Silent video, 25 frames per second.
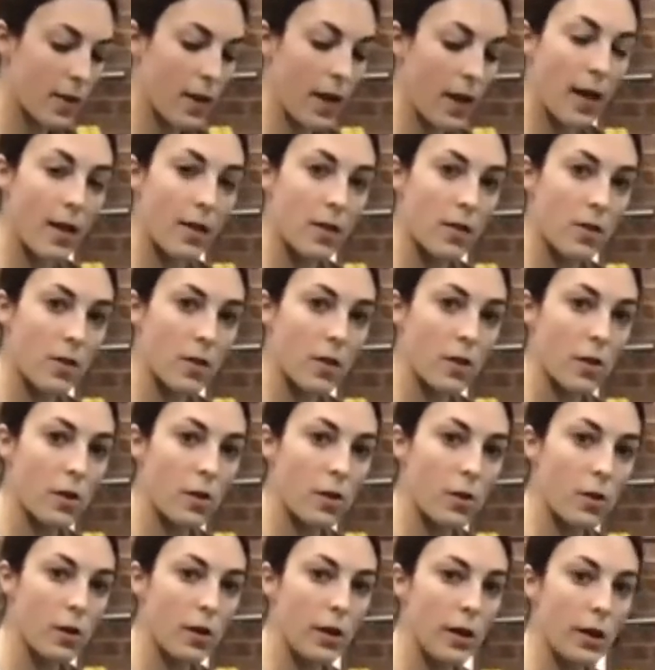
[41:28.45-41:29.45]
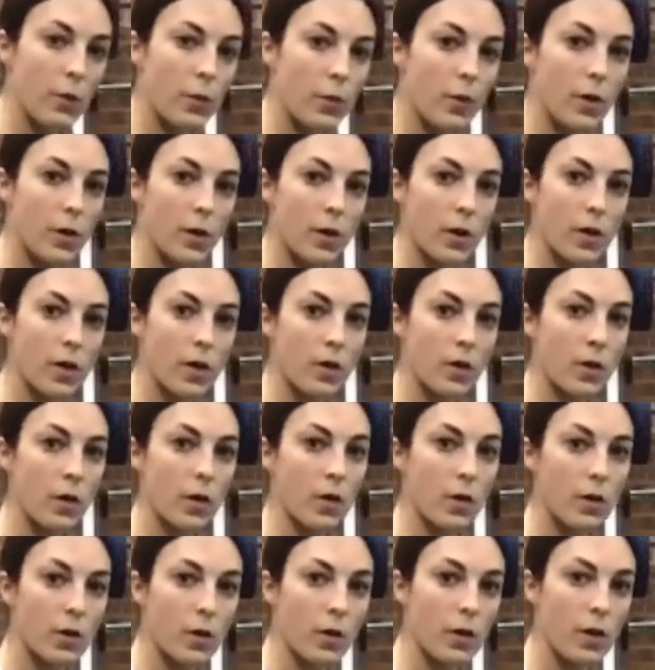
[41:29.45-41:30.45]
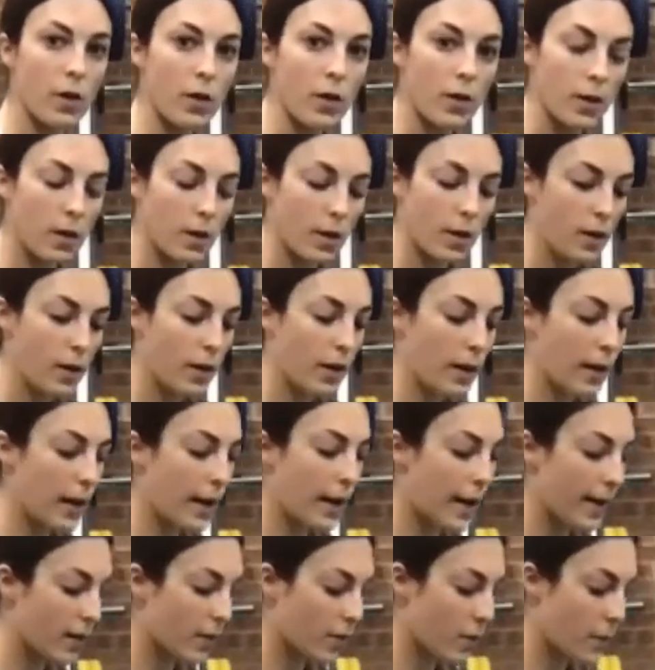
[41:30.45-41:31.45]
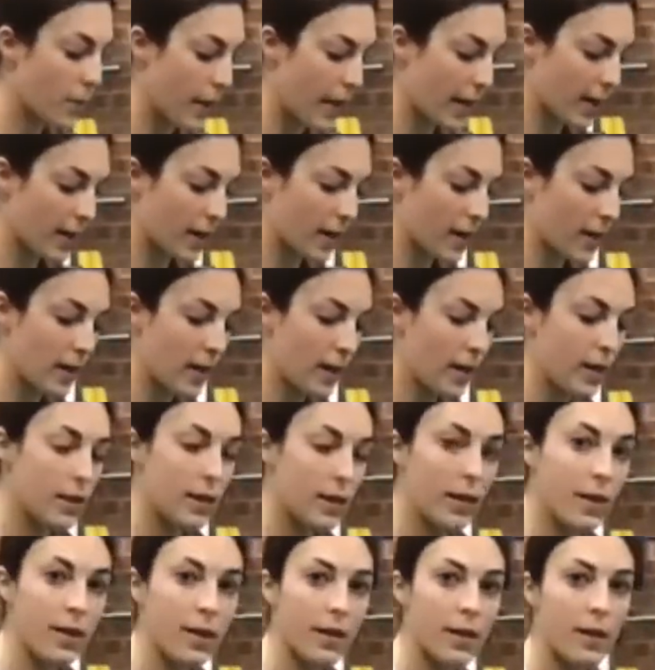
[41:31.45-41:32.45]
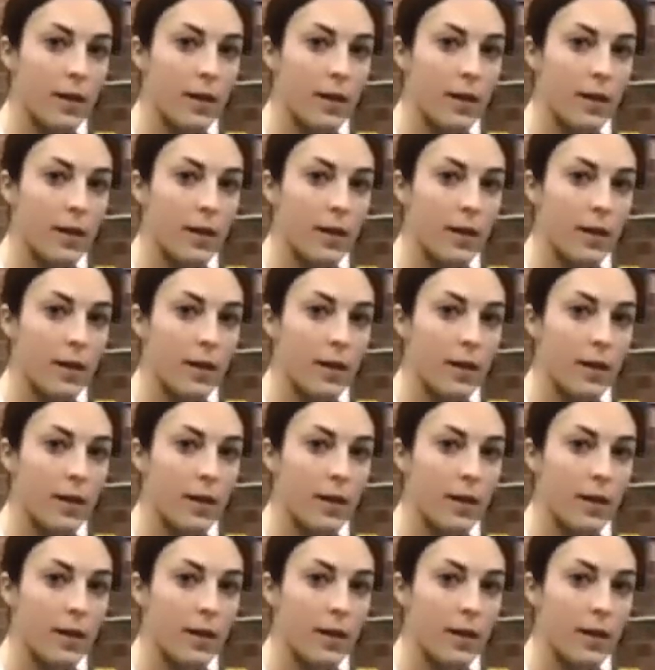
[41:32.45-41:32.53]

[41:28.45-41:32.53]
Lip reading: and slowly walk your legs back in.